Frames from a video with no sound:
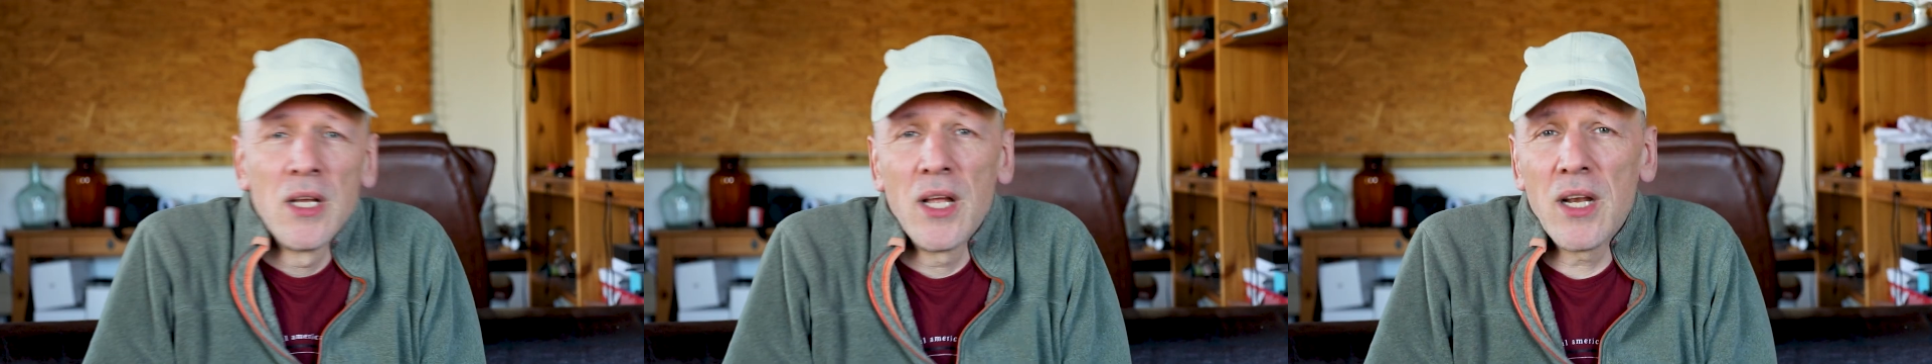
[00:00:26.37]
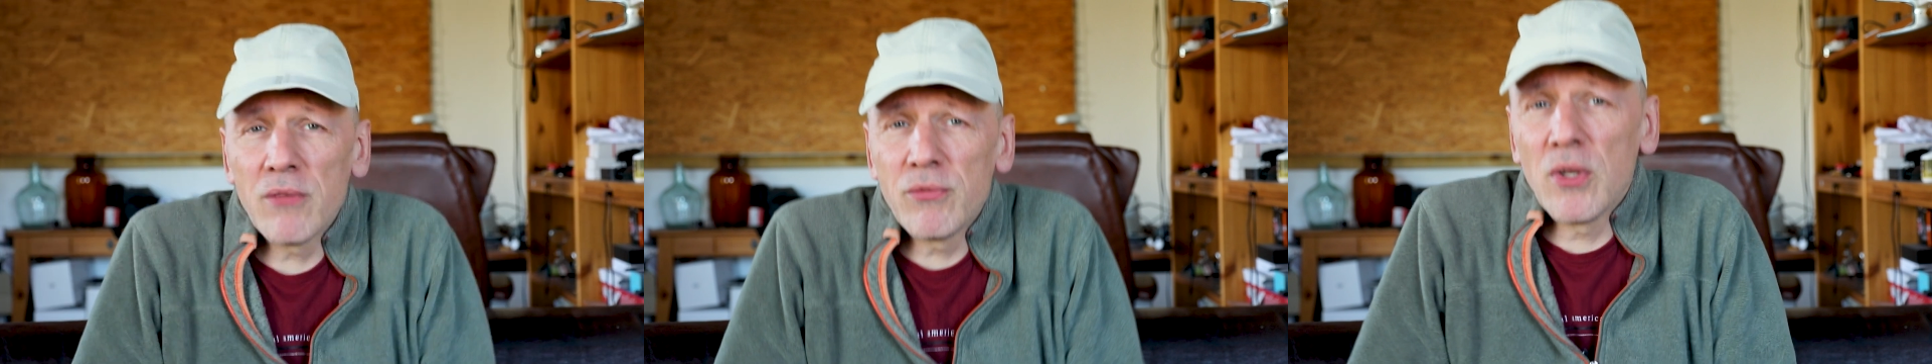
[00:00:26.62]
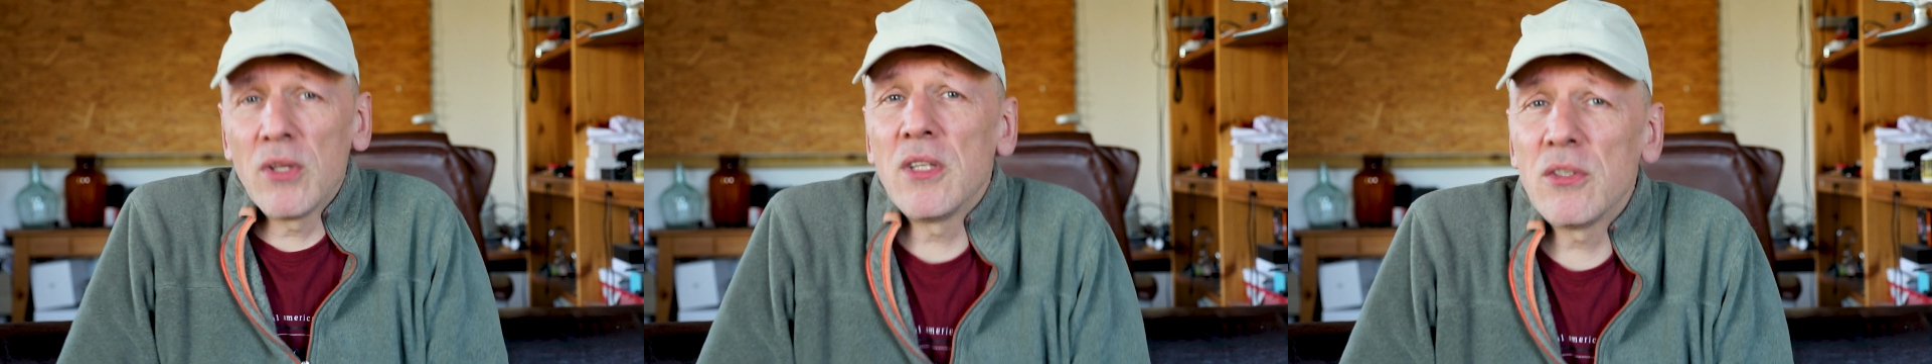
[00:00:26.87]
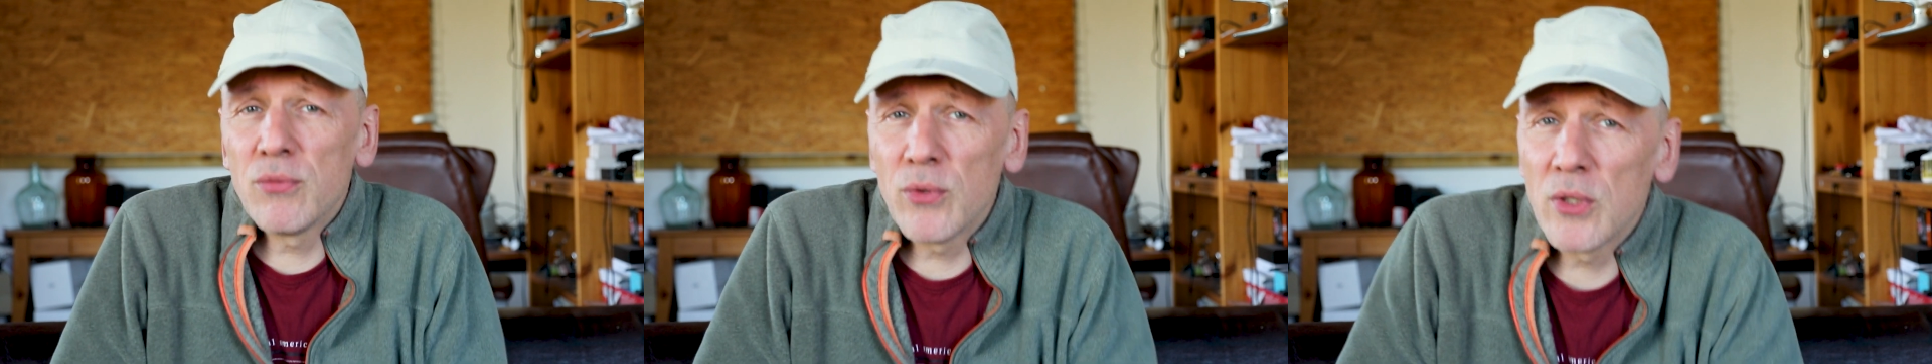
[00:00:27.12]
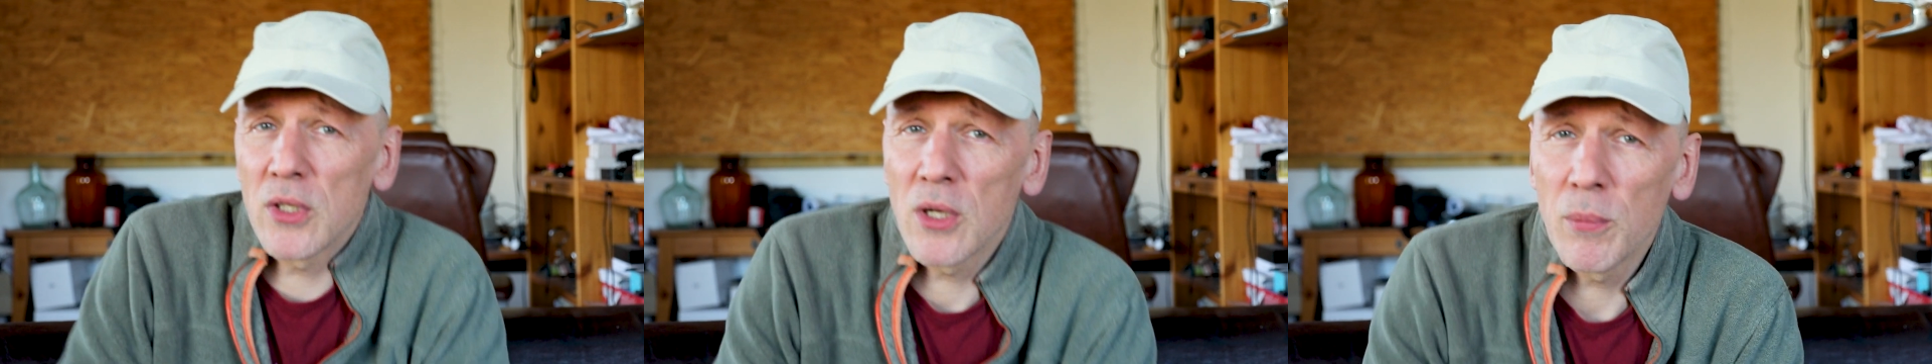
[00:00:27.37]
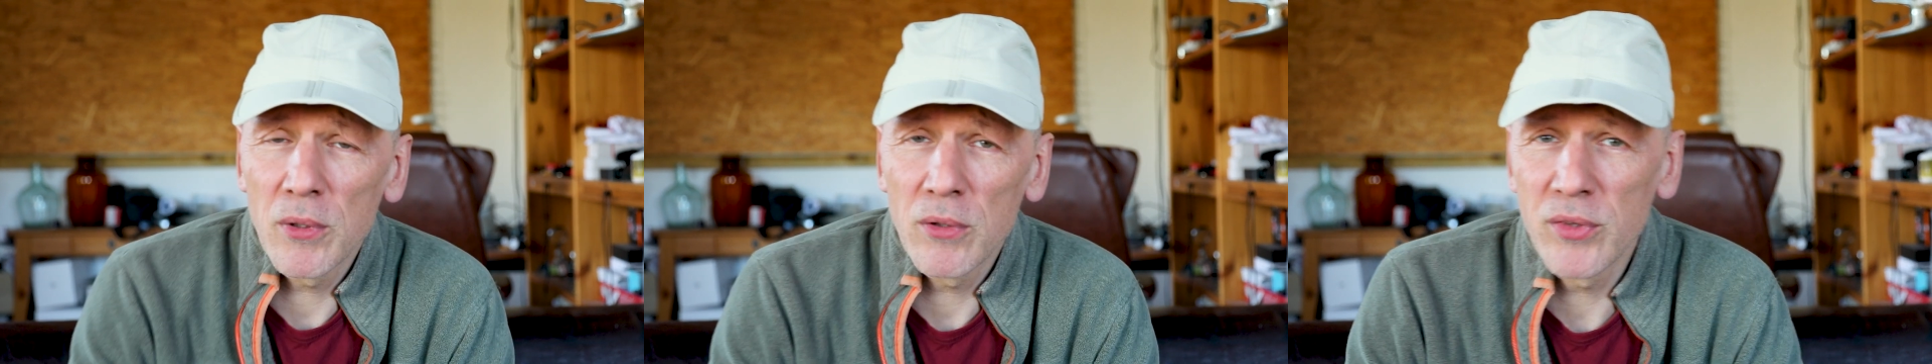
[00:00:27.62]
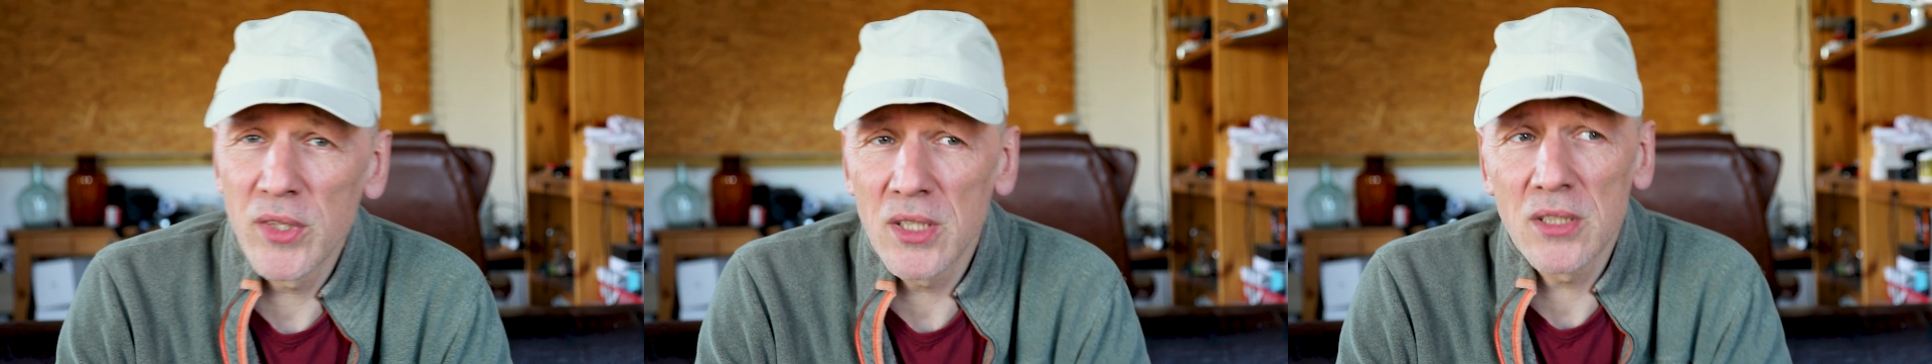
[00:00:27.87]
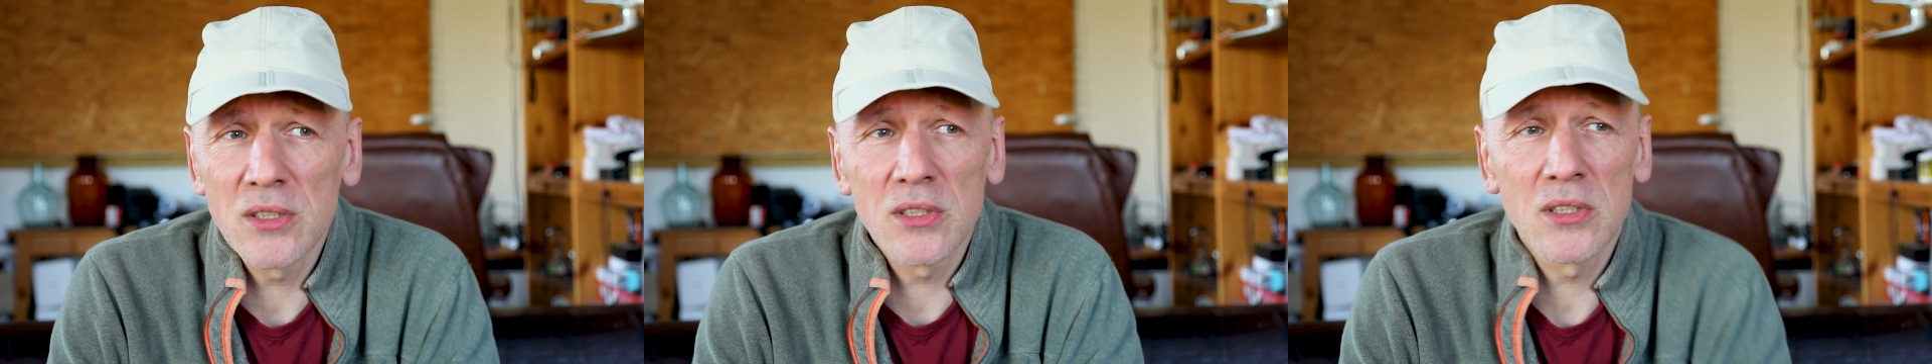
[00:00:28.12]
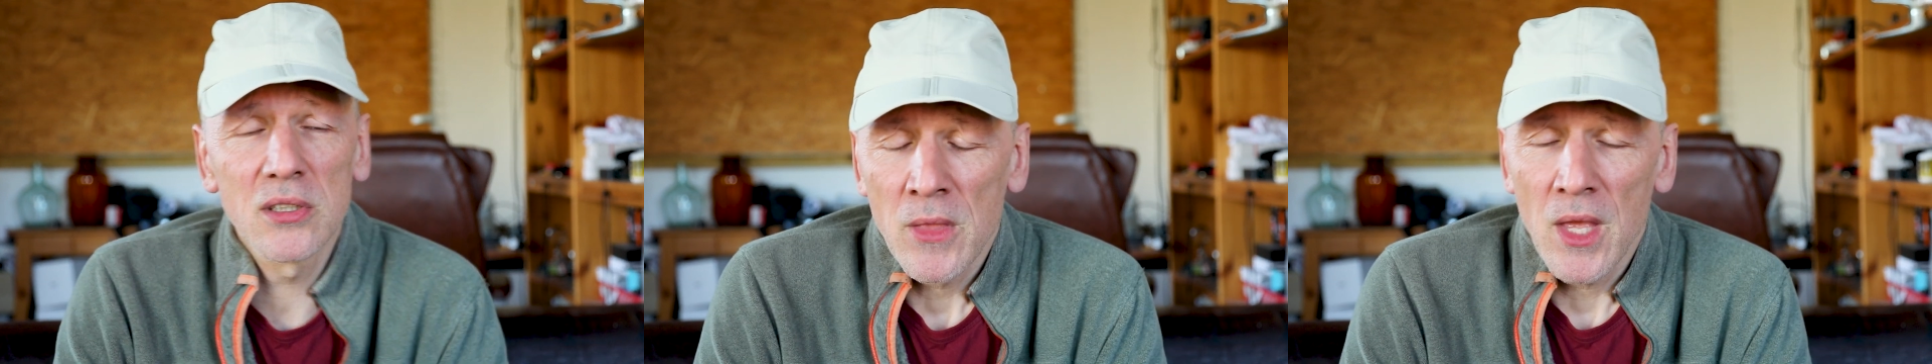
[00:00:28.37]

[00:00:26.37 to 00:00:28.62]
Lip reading: And I've done this for a couple of years,